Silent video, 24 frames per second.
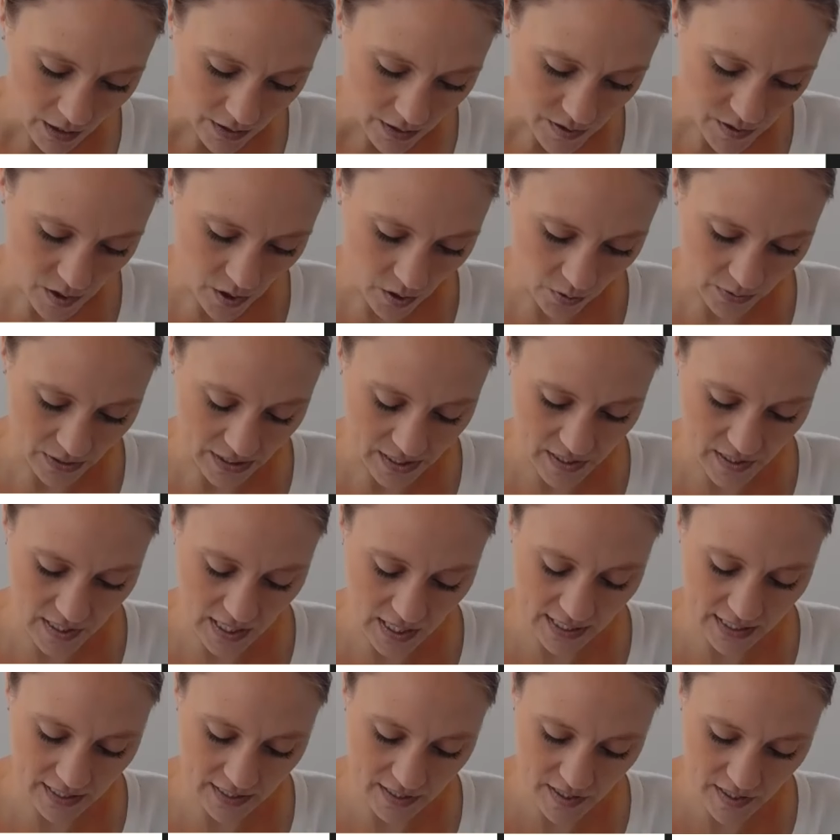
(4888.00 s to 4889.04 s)
So when
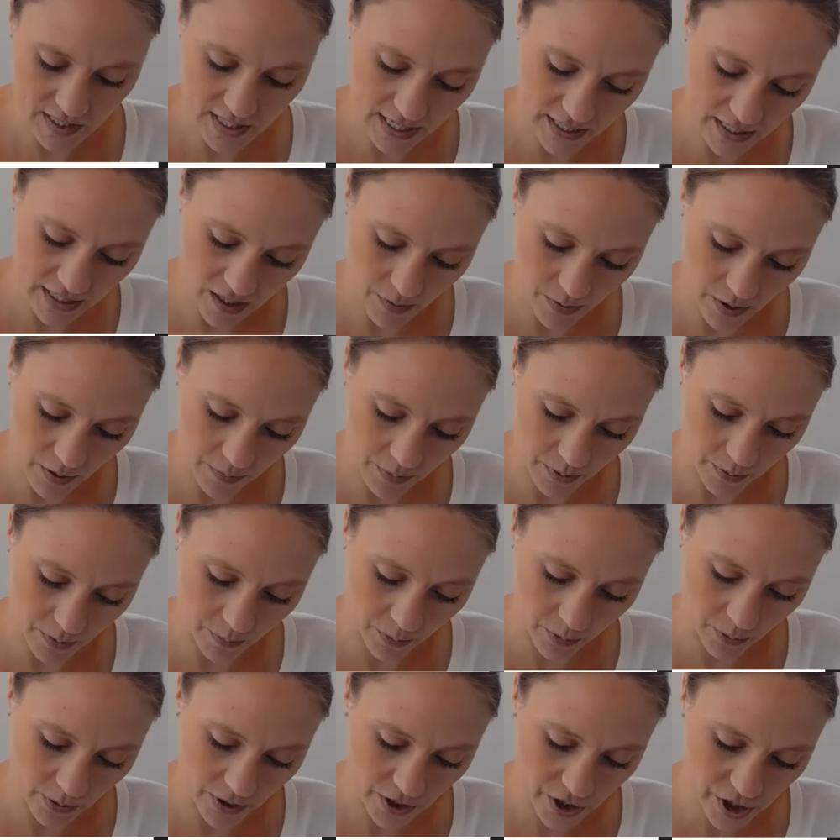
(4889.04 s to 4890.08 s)
designing a study about
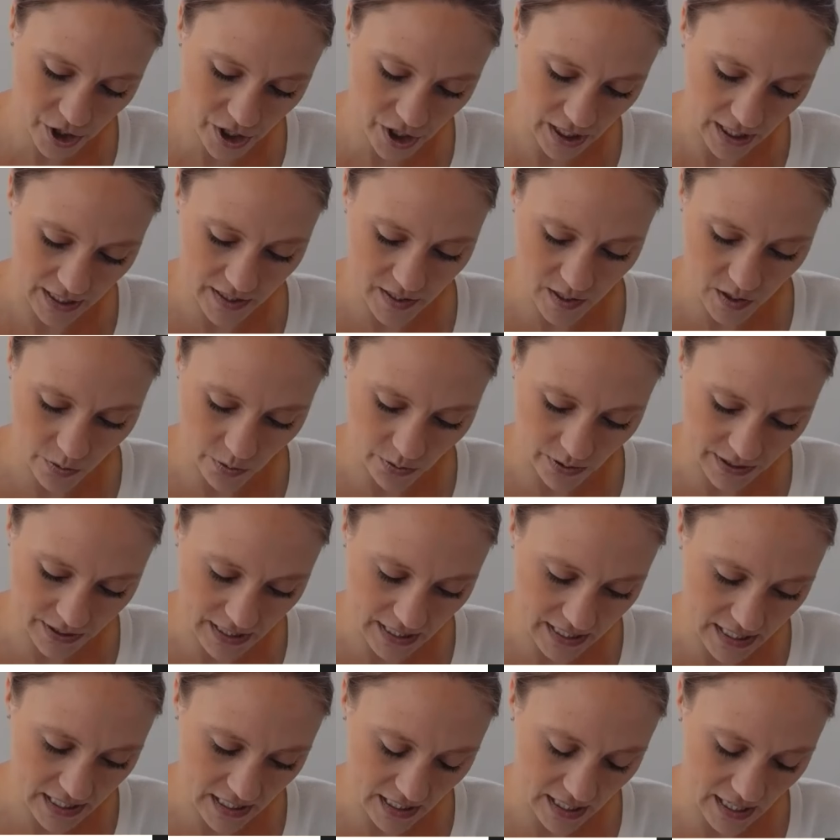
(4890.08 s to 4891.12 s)
proportions, we'll
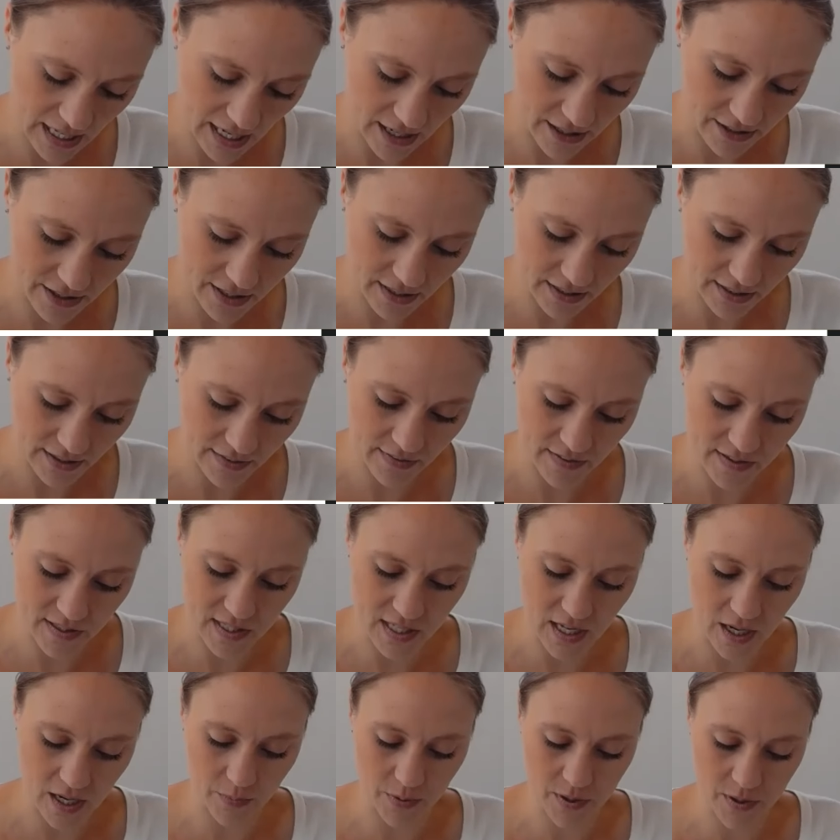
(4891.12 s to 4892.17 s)
need to calculate the
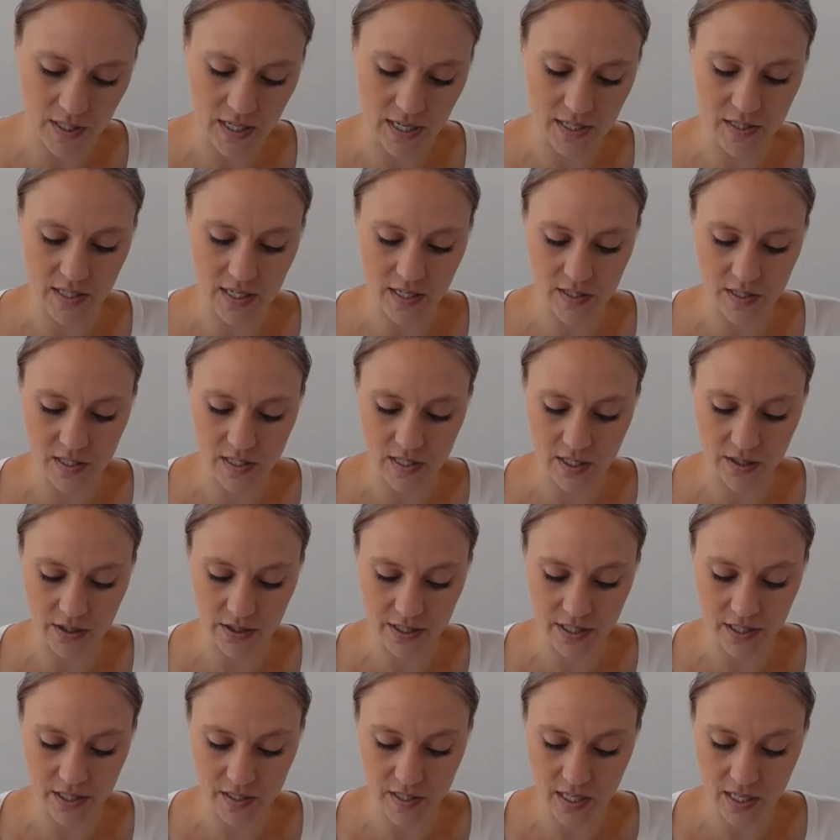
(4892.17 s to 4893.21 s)
sample size necessary
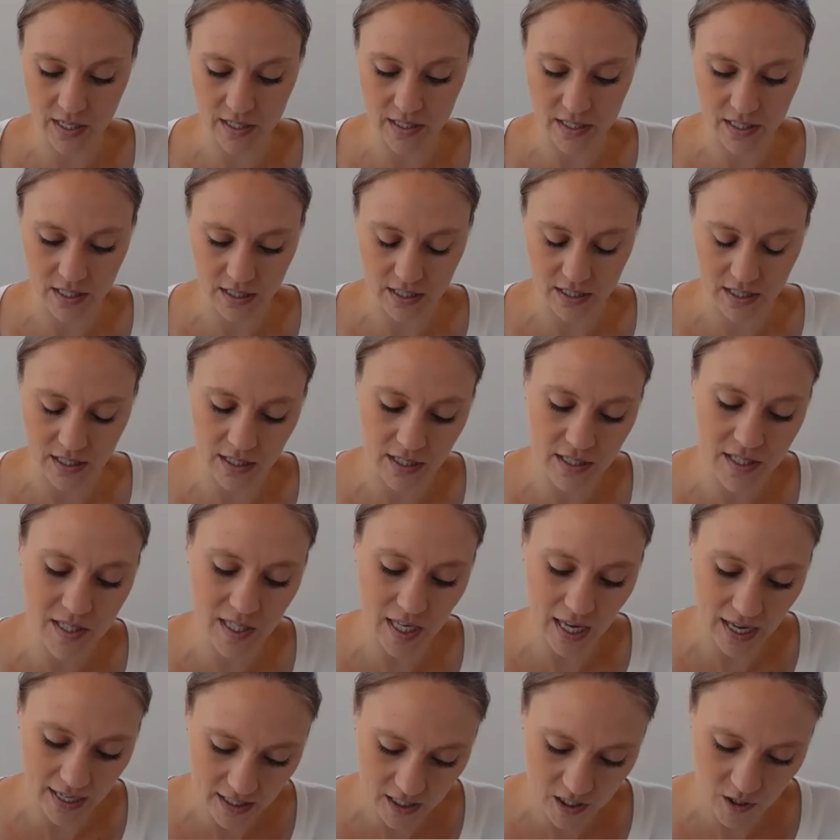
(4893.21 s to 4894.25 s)
to
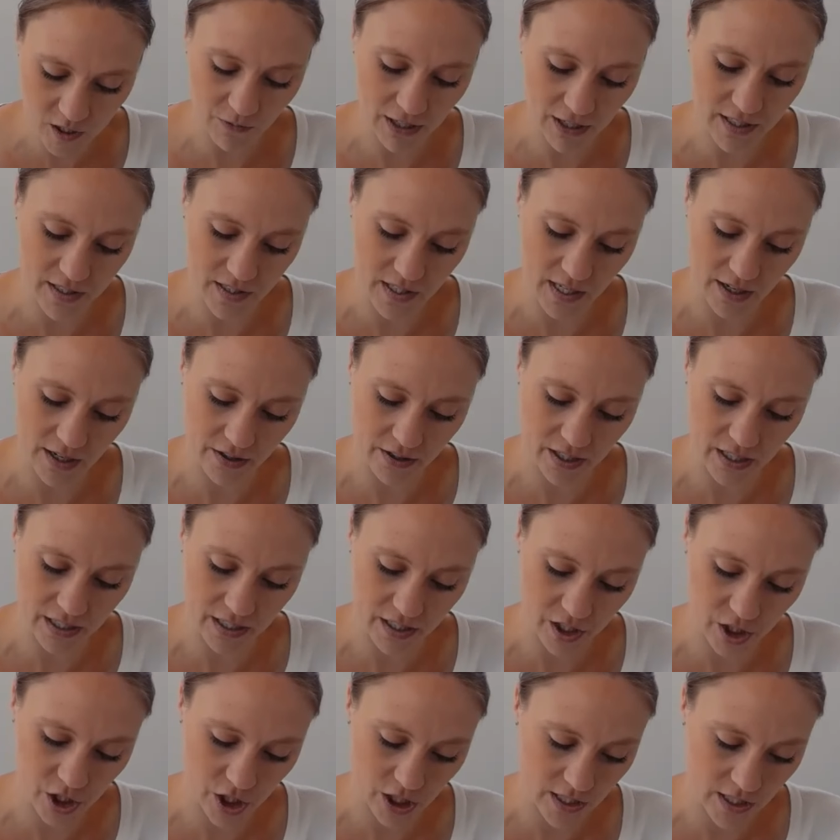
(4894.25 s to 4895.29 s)
satisfy desired
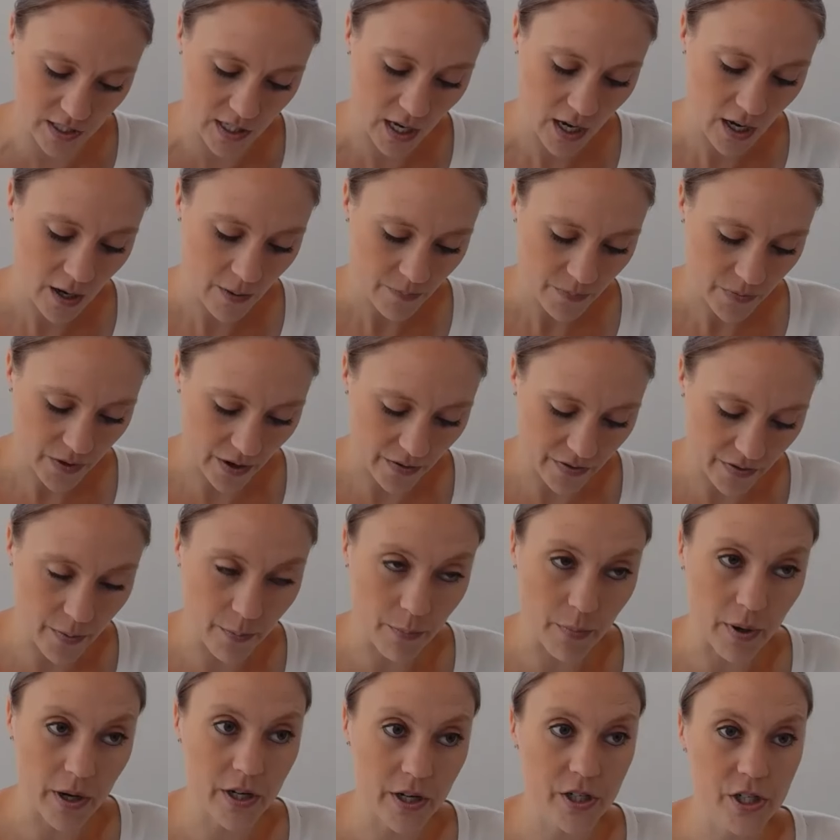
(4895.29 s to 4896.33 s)
conditions on the
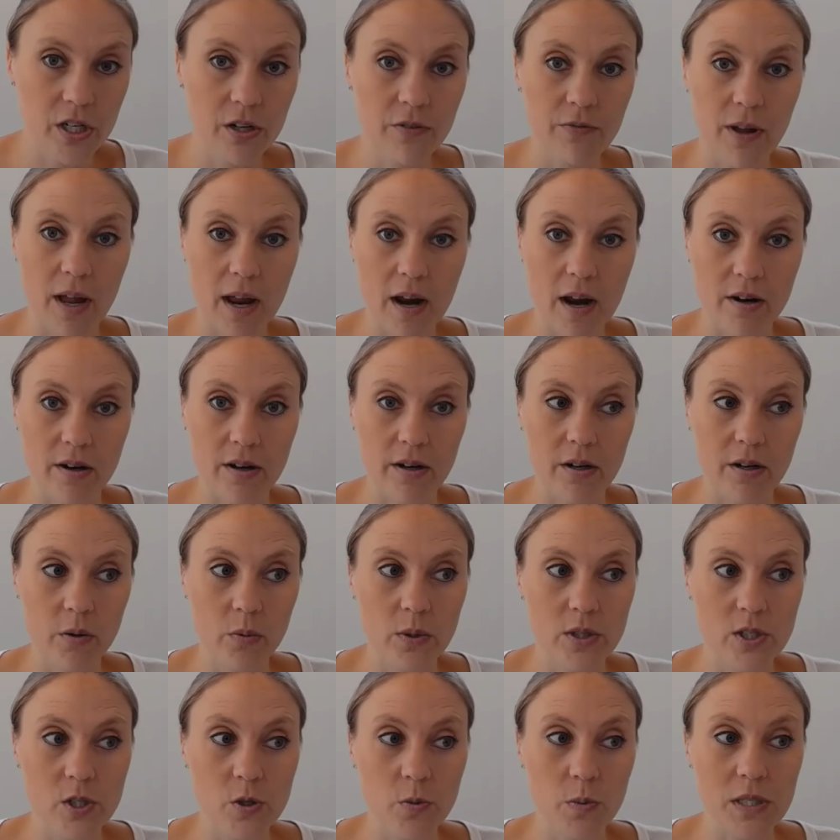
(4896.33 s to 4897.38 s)
margin of error,
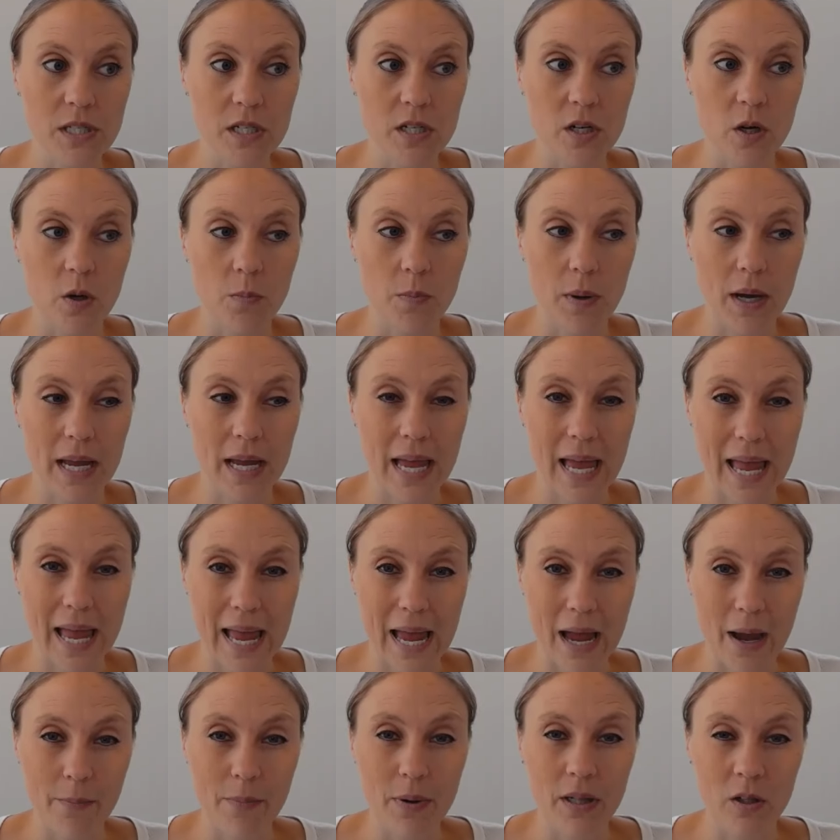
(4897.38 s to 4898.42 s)
which we denote by
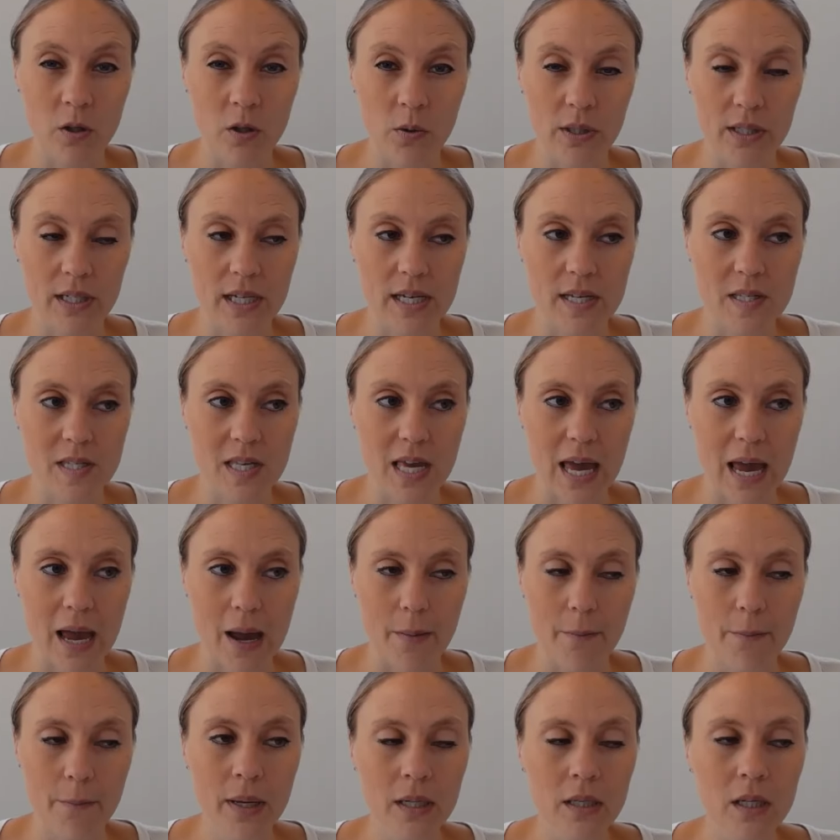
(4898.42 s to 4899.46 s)
m, a lowercase
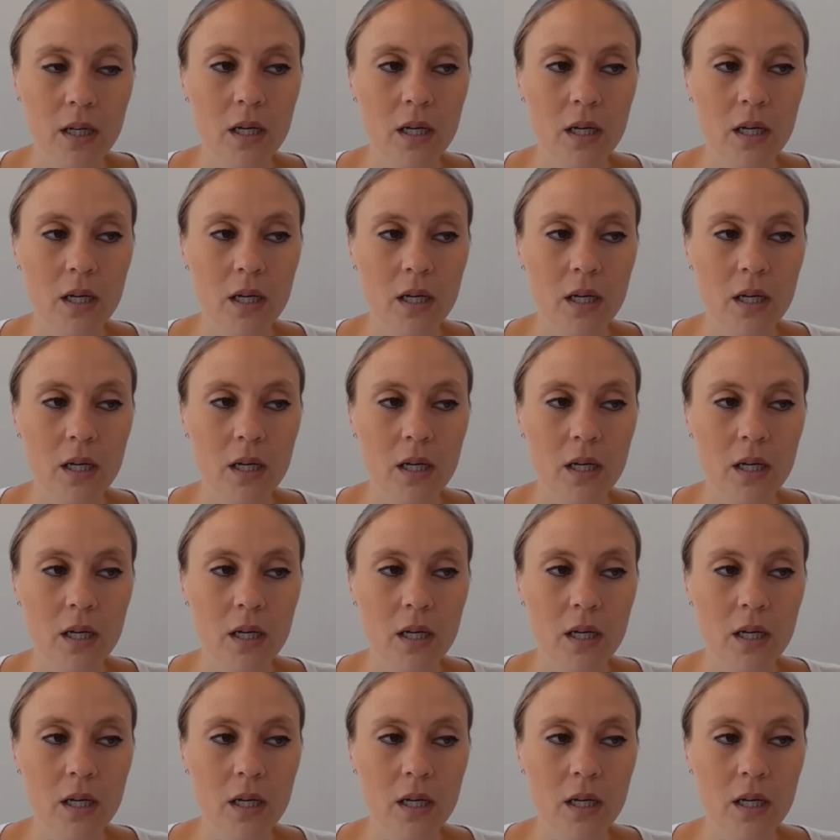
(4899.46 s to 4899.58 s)
m,